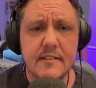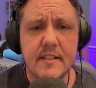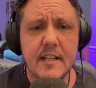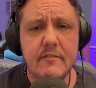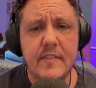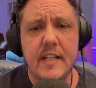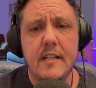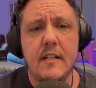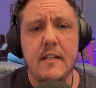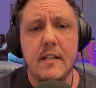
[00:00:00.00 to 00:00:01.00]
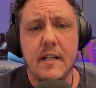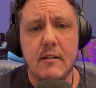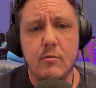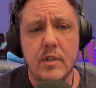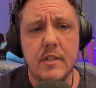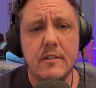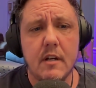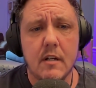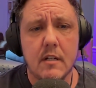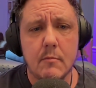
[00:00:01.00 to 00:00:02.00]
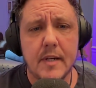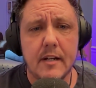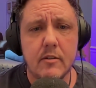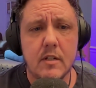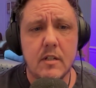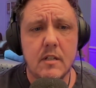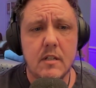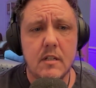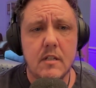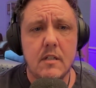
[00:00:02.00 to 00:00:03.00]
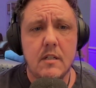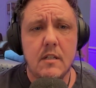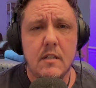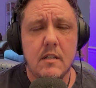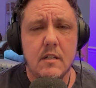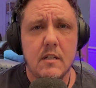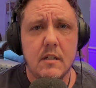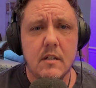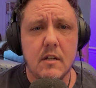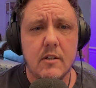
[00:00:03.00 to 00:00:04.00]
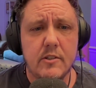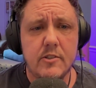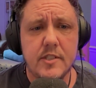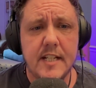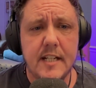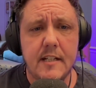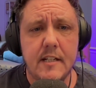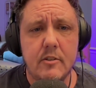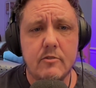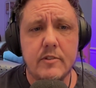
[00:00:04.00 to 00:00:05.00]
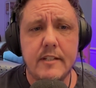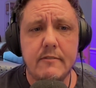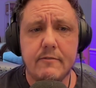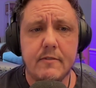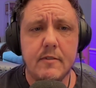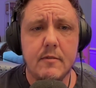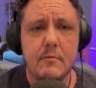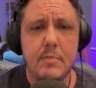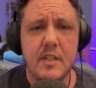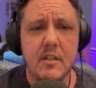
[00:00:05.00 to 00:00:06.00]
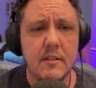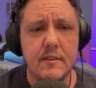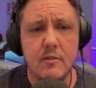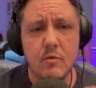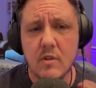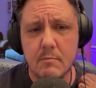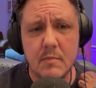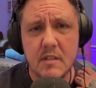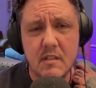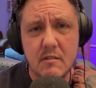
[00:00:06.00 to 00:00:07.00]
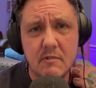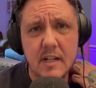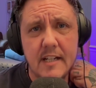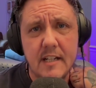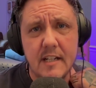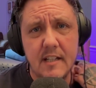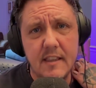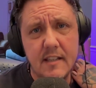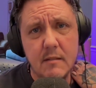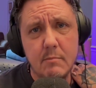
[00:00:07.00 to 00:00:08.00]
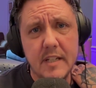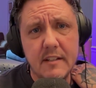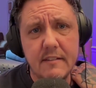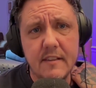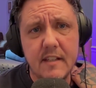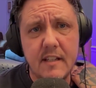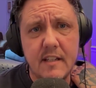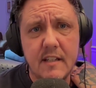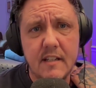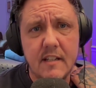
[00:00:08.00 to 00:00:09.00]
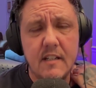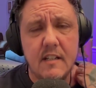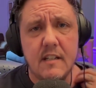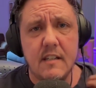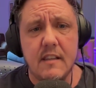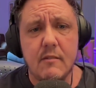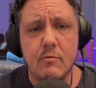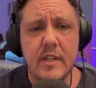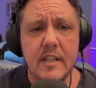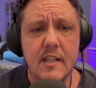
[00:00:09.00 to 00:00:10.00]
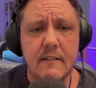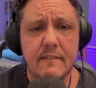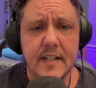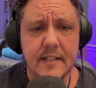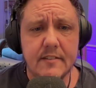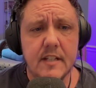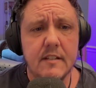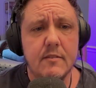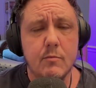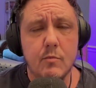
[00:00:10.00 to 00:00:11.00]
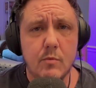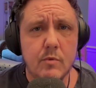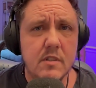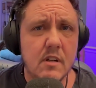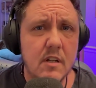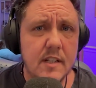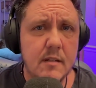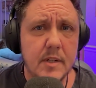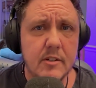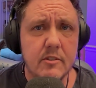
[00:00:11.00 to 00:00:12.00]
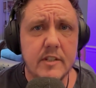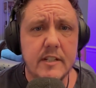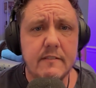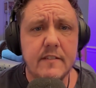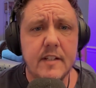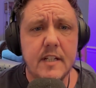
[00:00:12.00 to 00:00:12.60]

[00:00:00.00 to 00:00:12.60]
dive in and really talk about understanding grief beyond the norm, right? And I think the biggest thing that really affects us when we're talking about grief